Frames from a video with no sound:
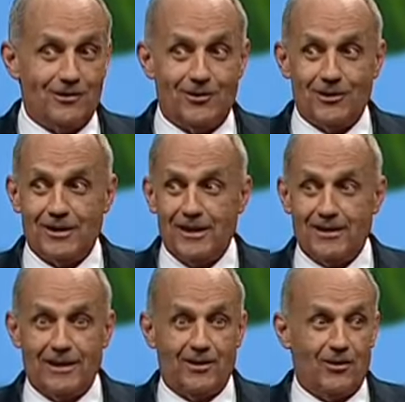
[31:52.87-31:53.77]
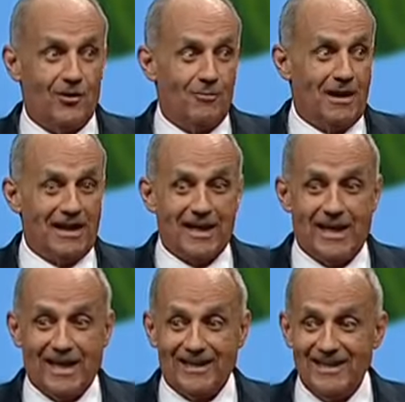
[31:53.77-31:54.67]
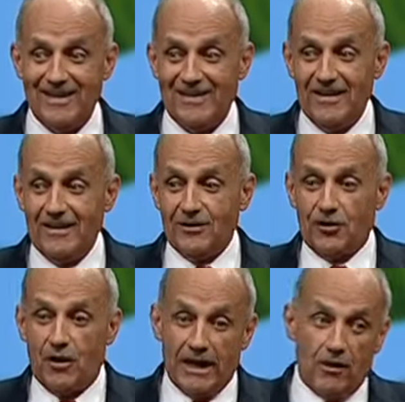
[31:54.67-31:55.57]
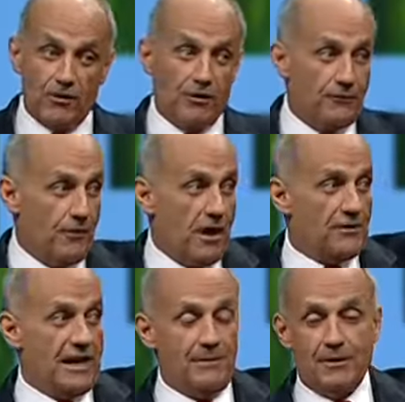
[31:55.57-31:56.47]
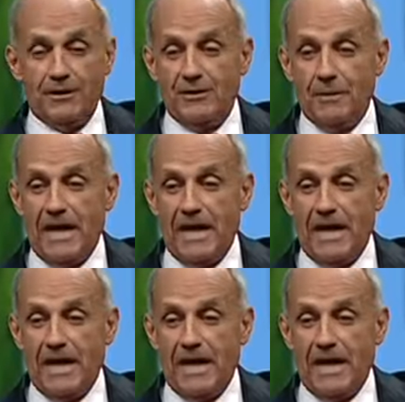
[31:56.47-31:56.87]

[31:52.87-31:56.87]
You know, they're kind of like, oh my God. So I go to the far table in the